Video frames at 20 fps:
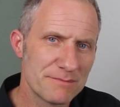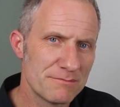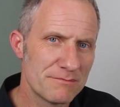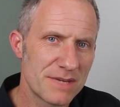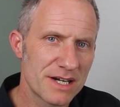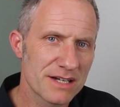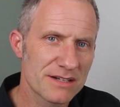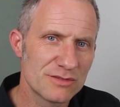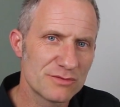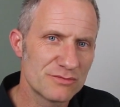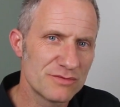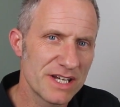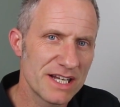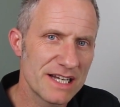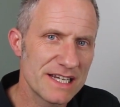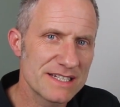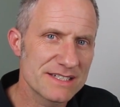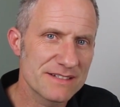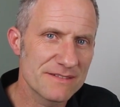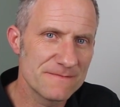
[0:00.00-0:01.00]
Michael
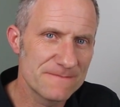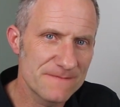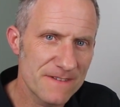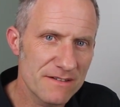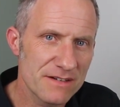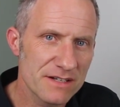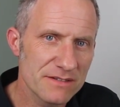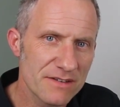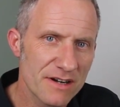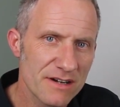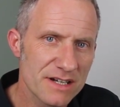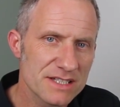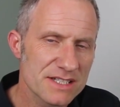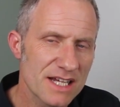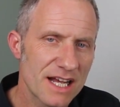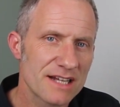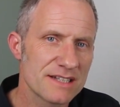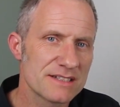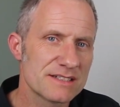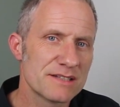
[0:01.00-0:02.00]
really is a very, very
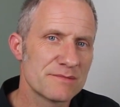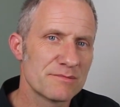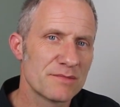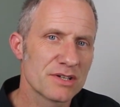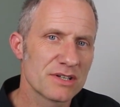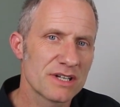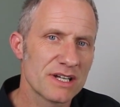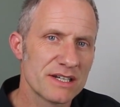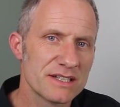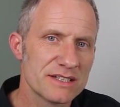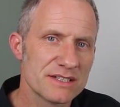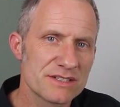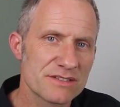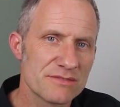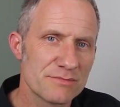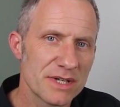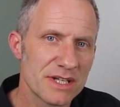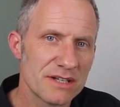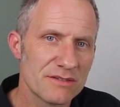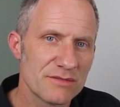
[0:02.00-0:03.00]
talented modeller, and it's
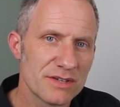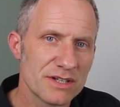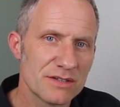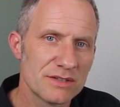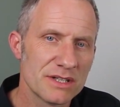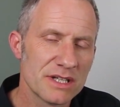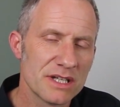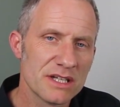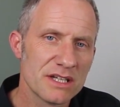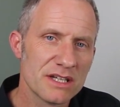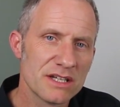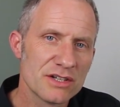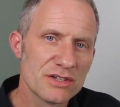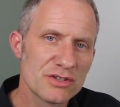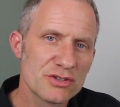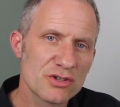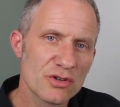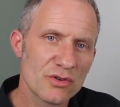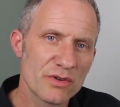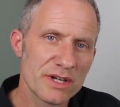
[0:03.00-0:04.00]
been a real
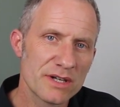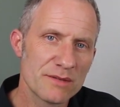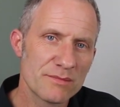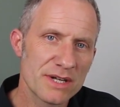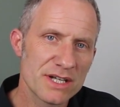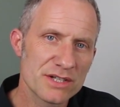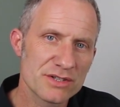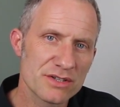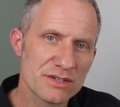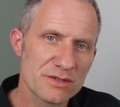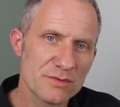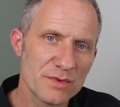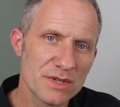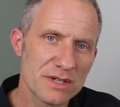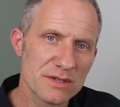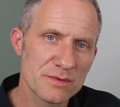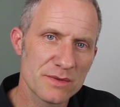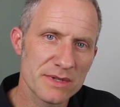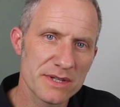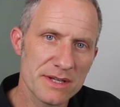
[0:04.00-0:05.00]
joy and a pleasure to
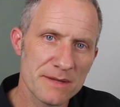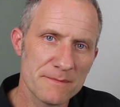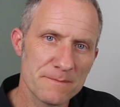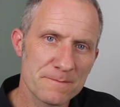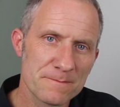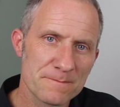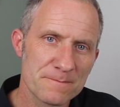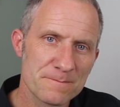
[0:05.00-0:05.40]
work with him.